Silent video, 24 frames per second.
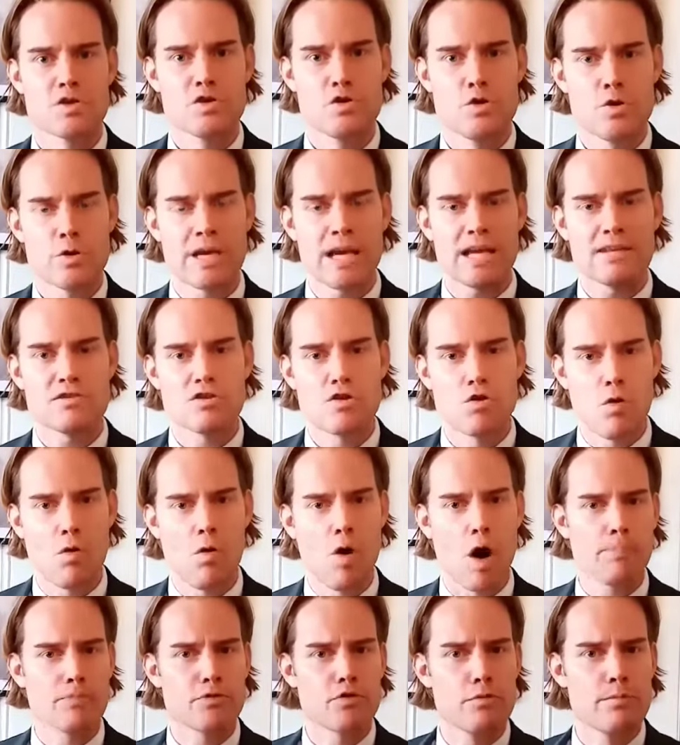You can't grow
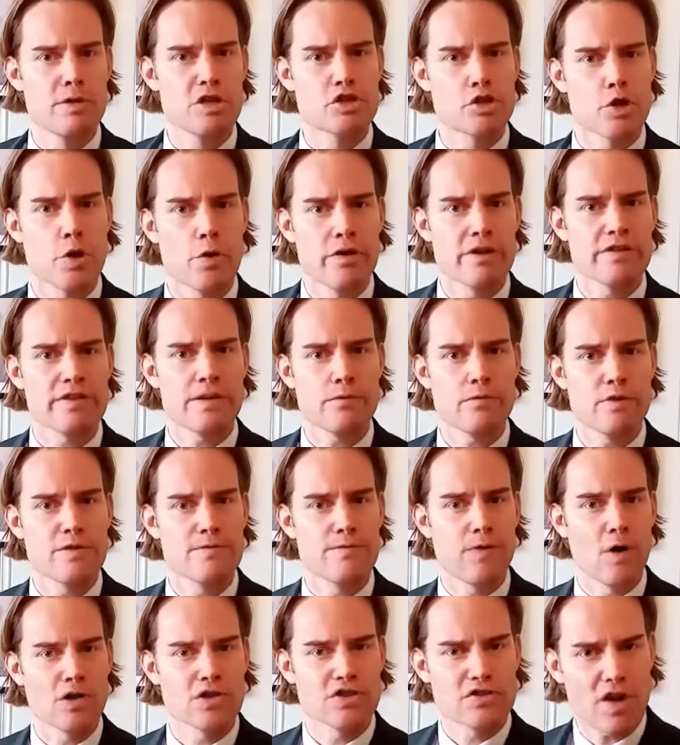up to maturity with
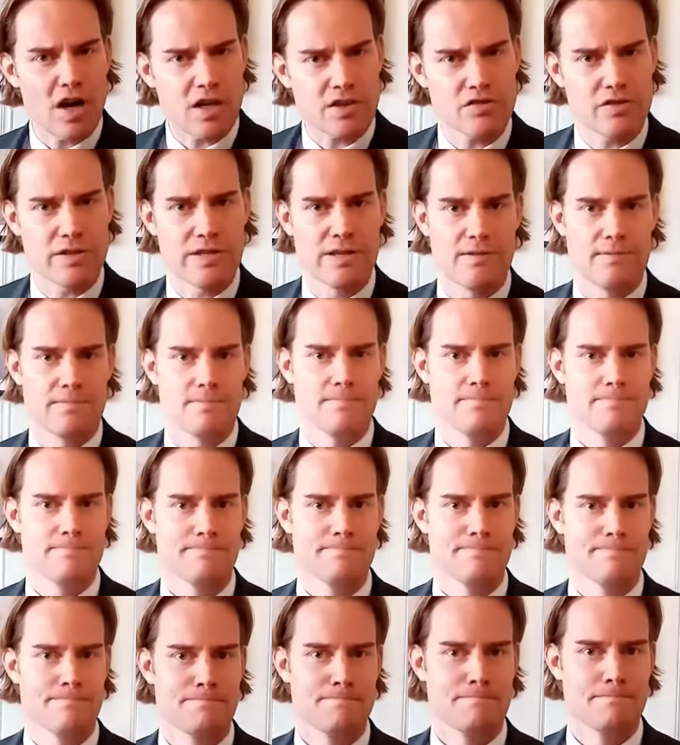false doctrine.
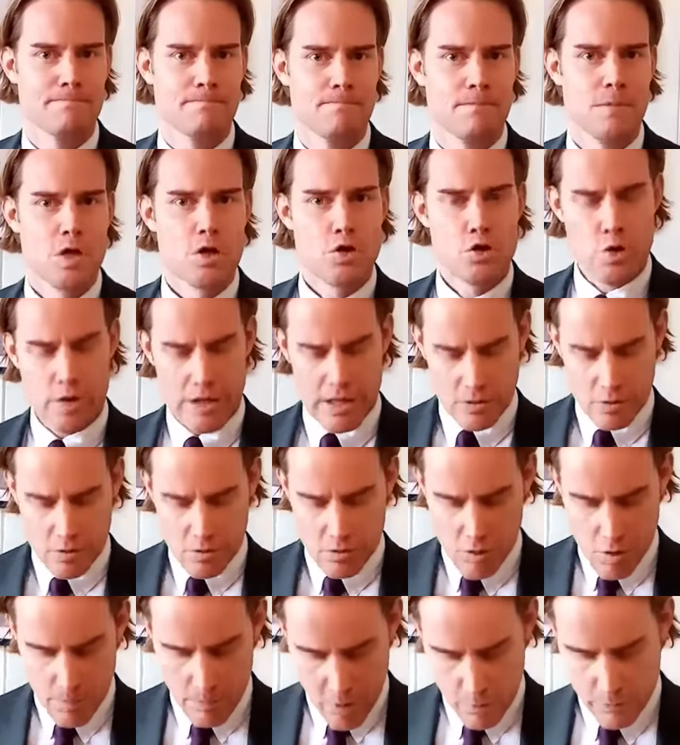You cannot
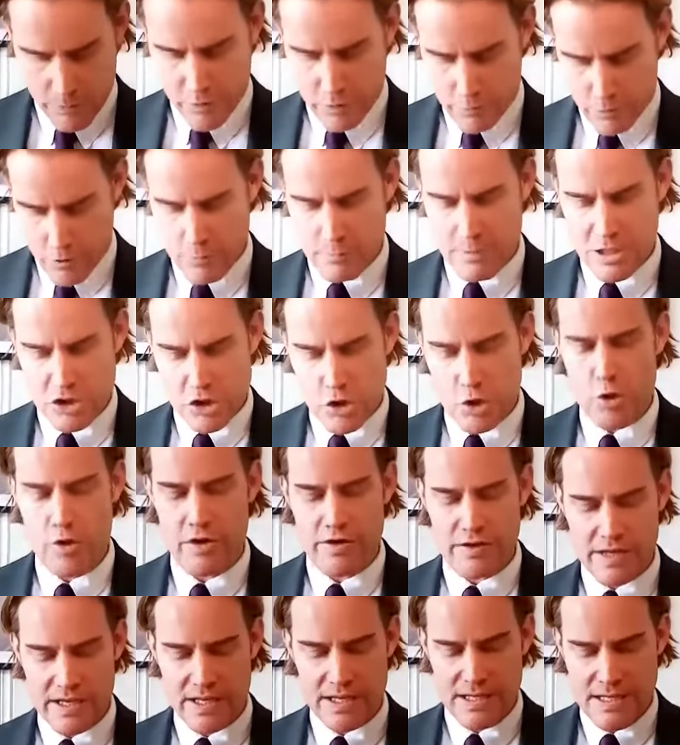grow up to
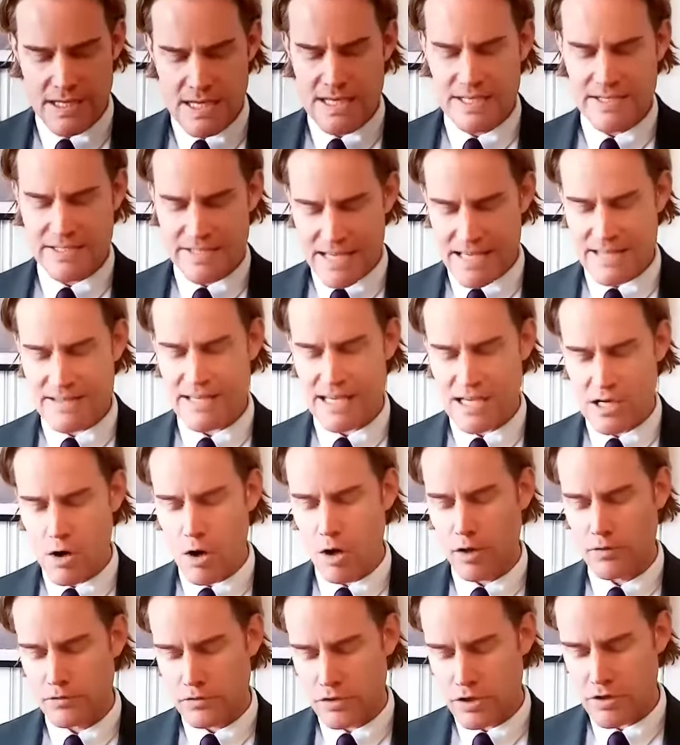maturity sitting
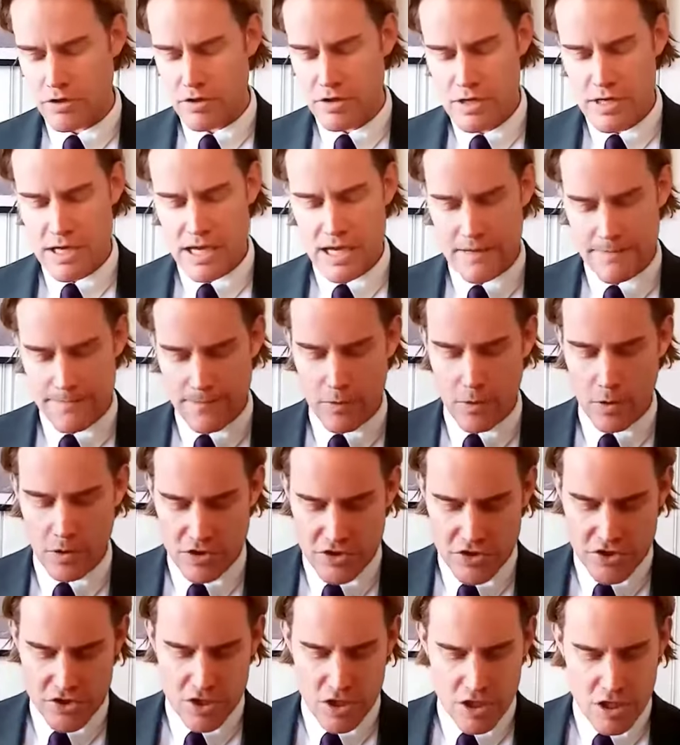under a
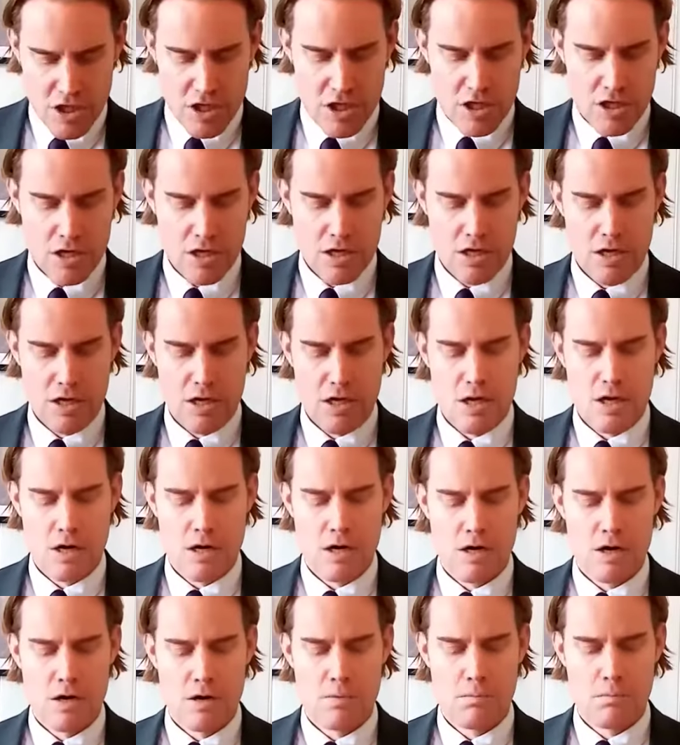false
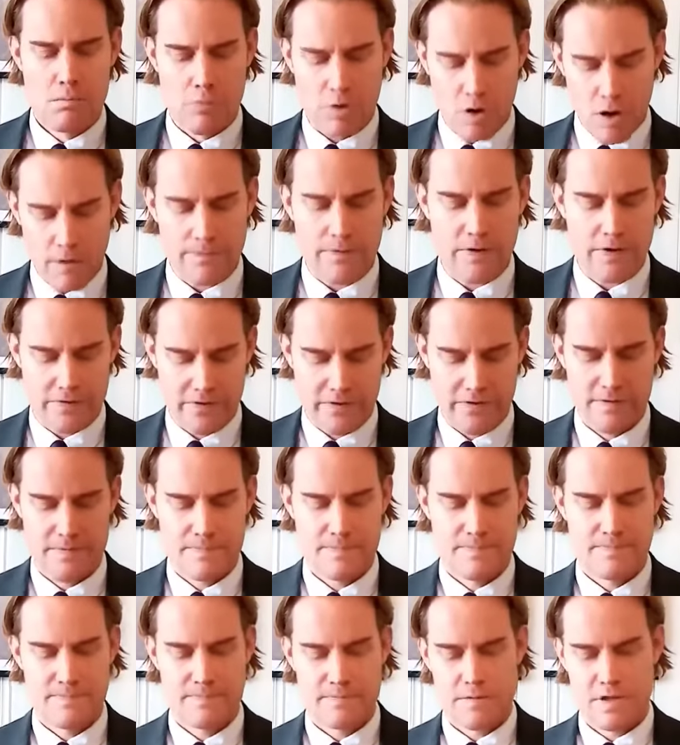prophet.
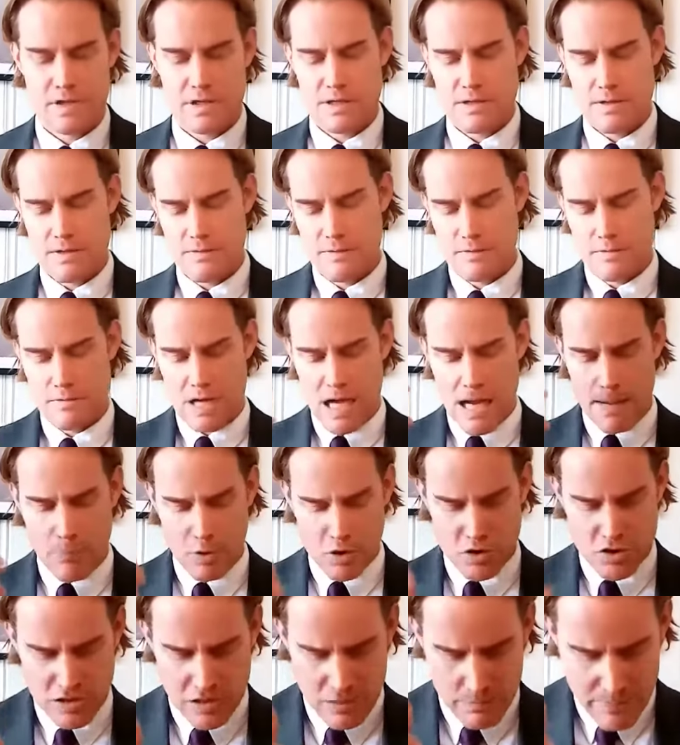
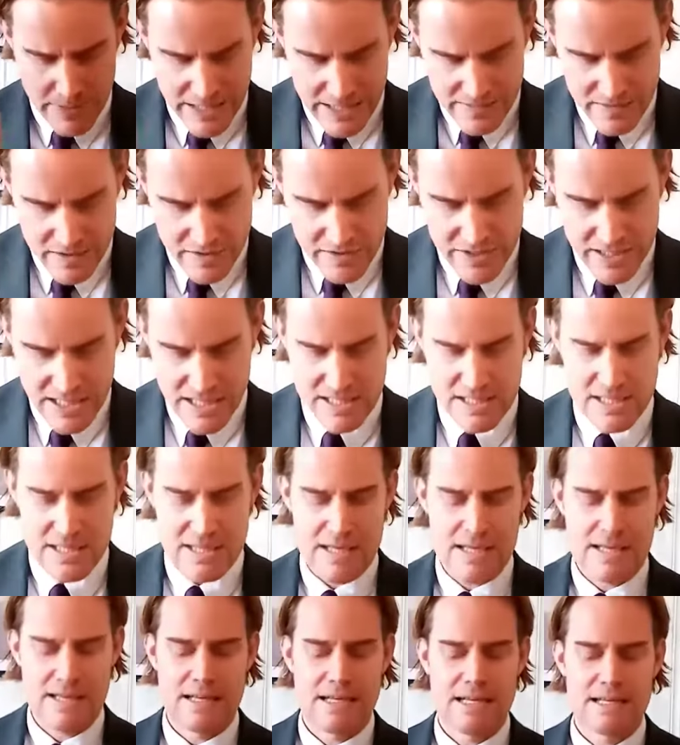Apostle Peter said,
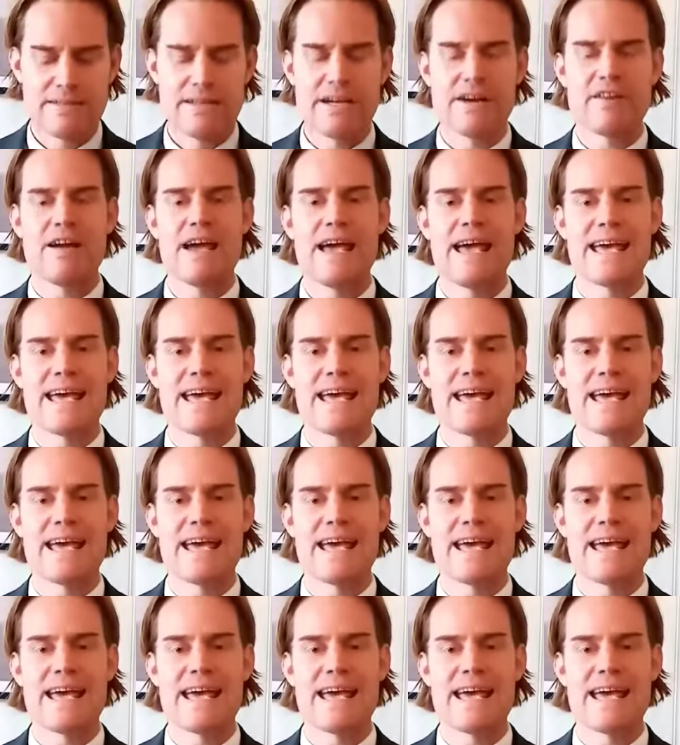they're